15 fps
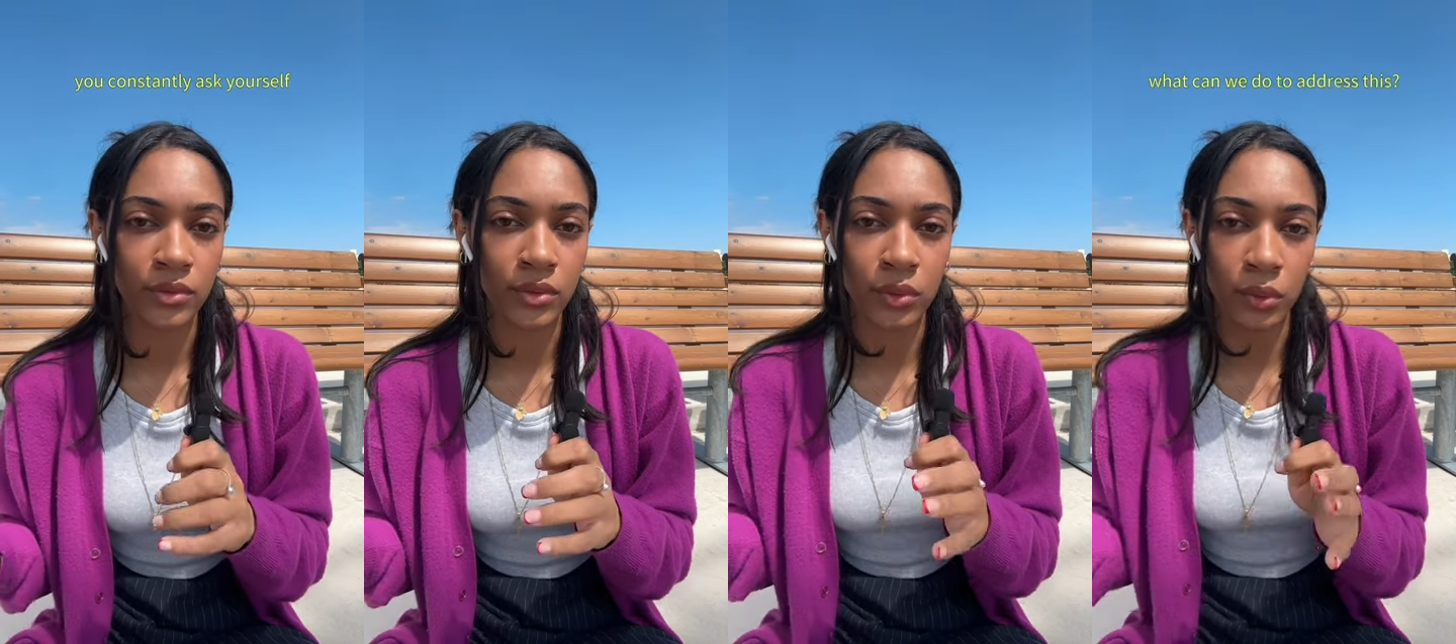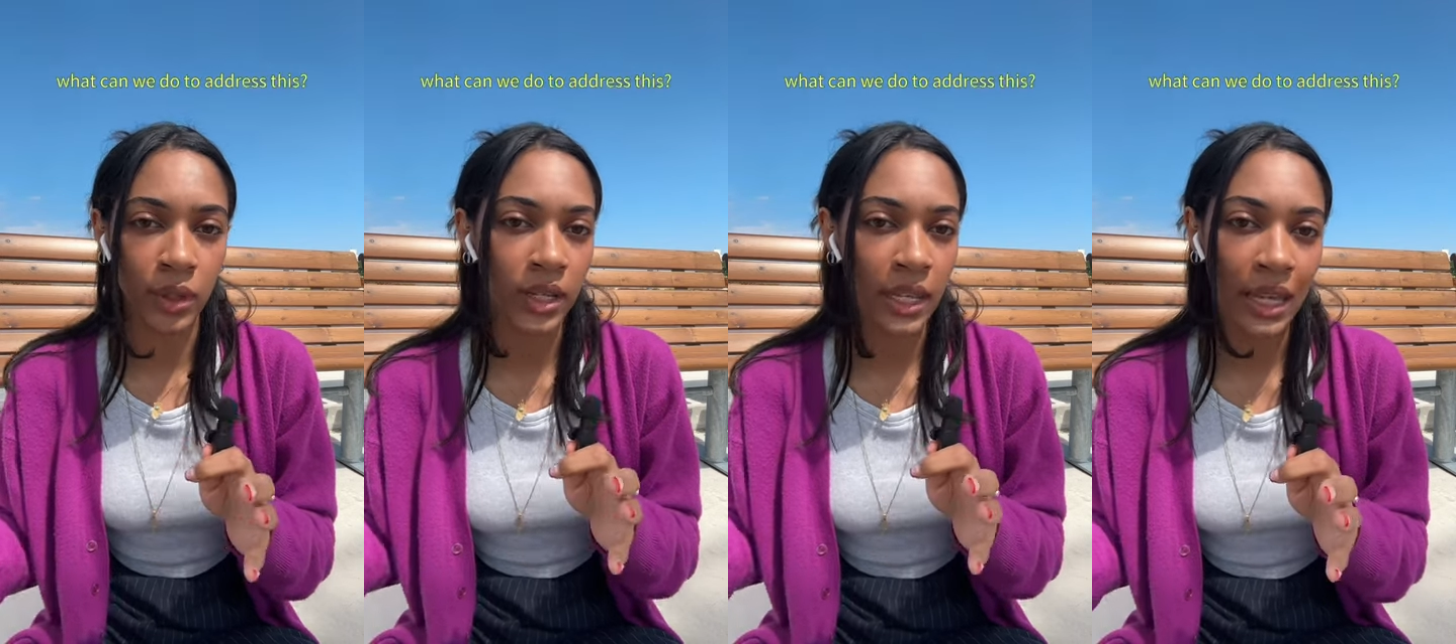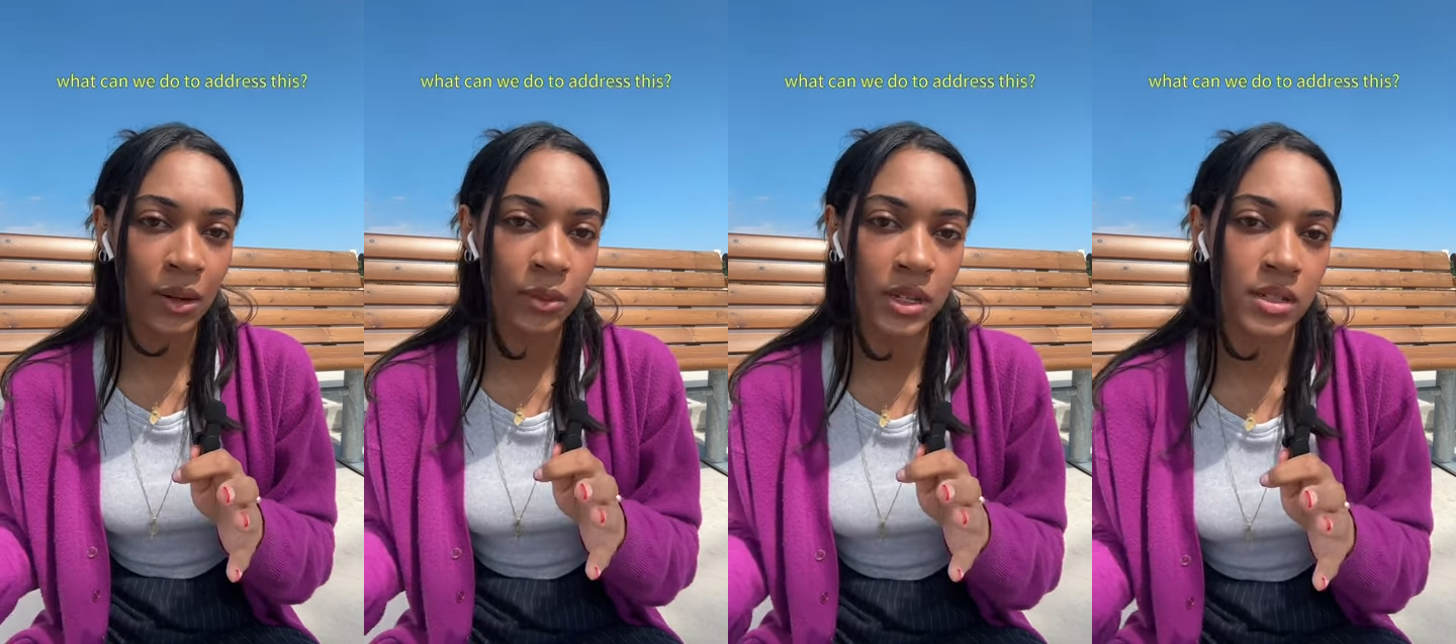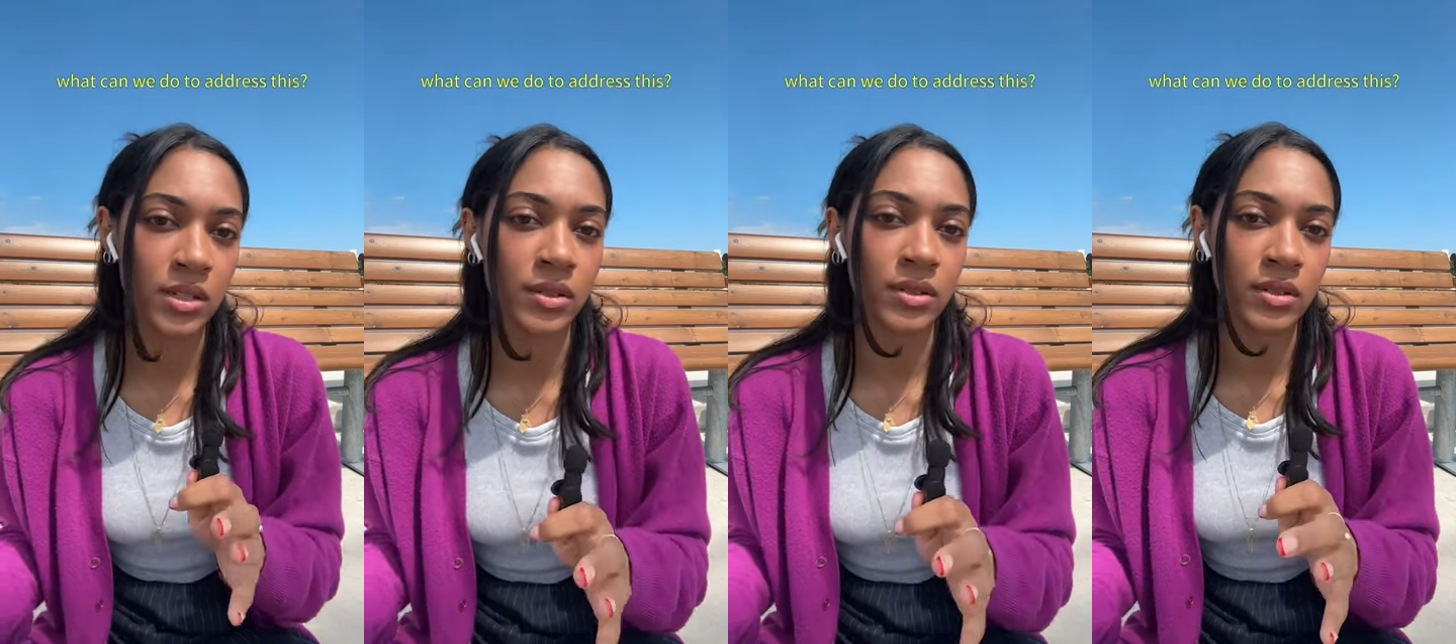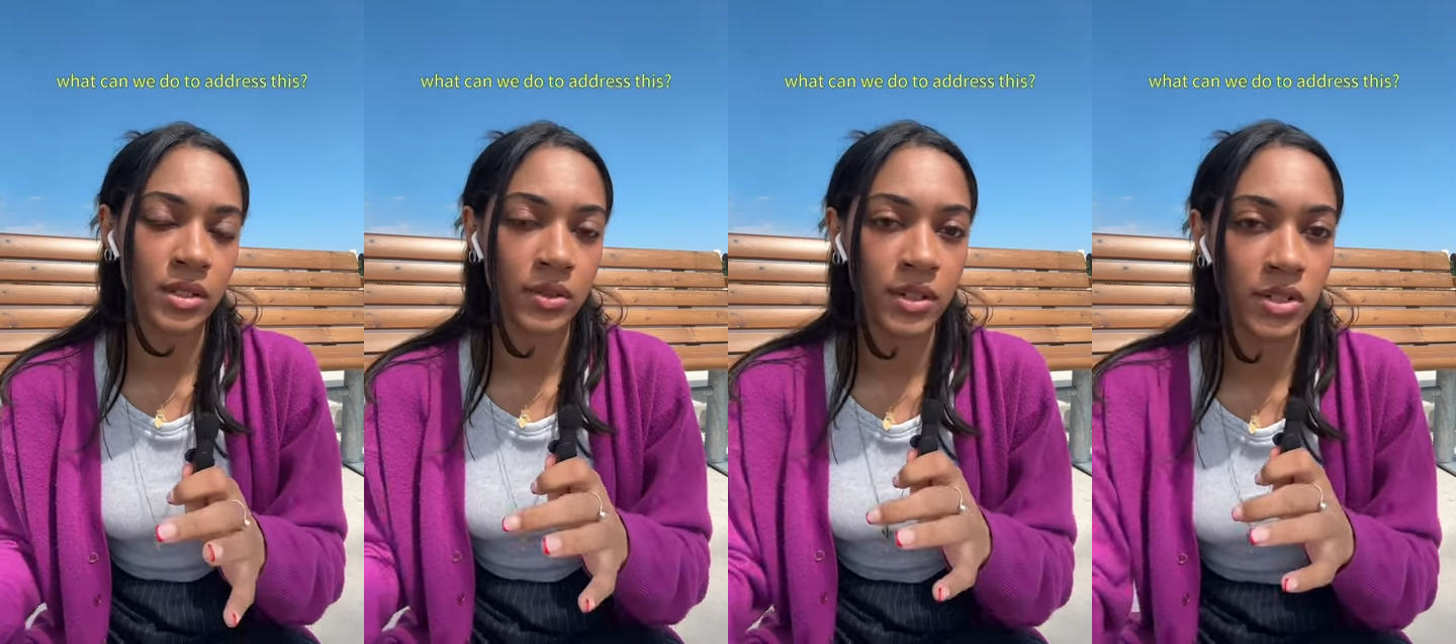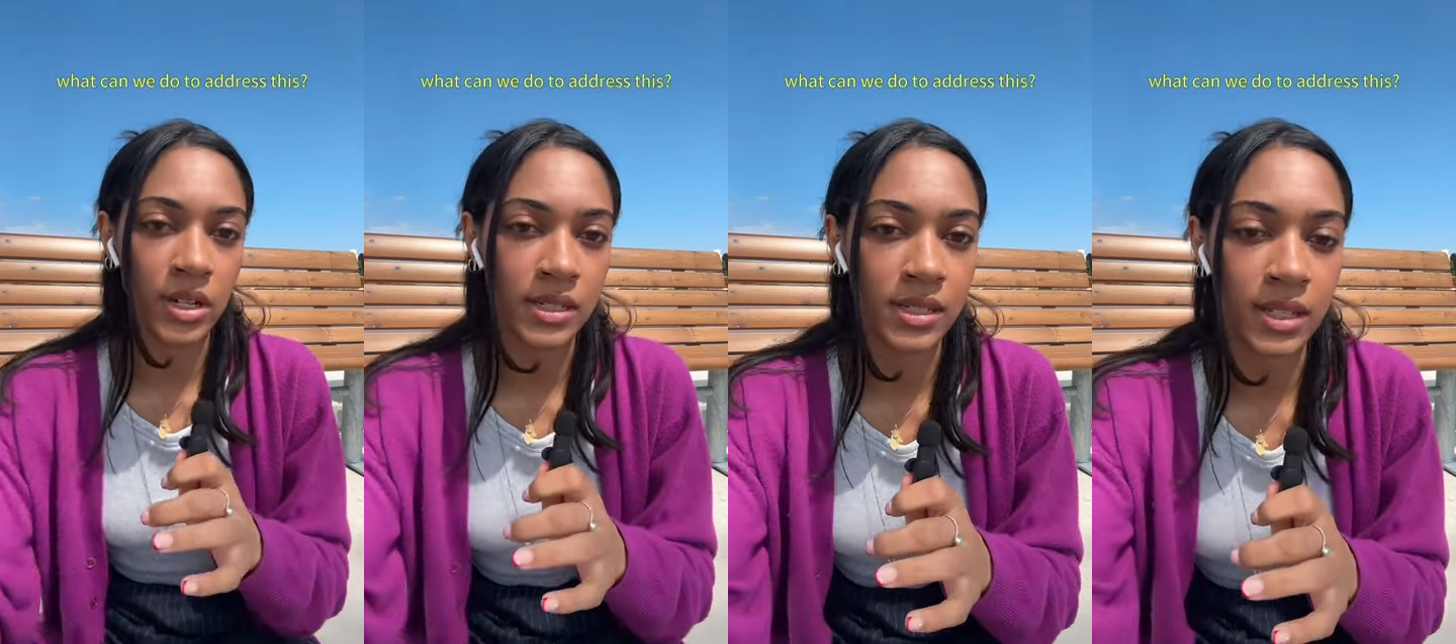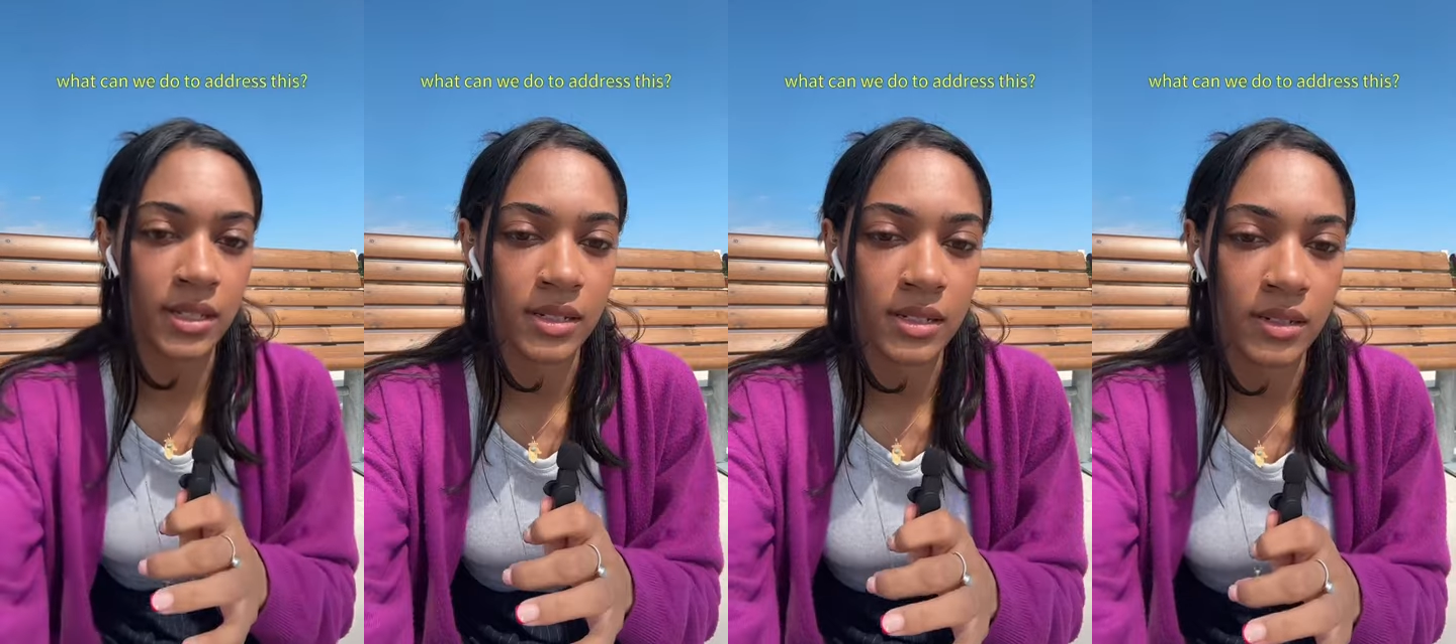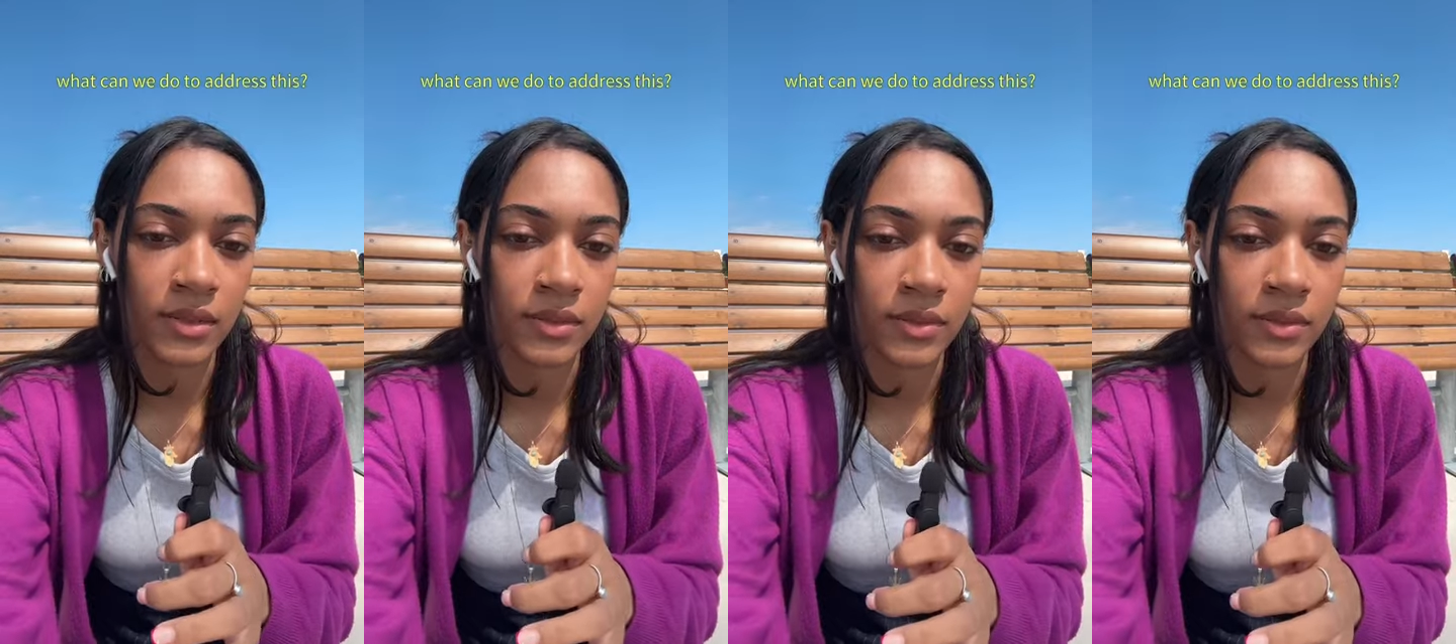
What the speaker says: what can we do to address this?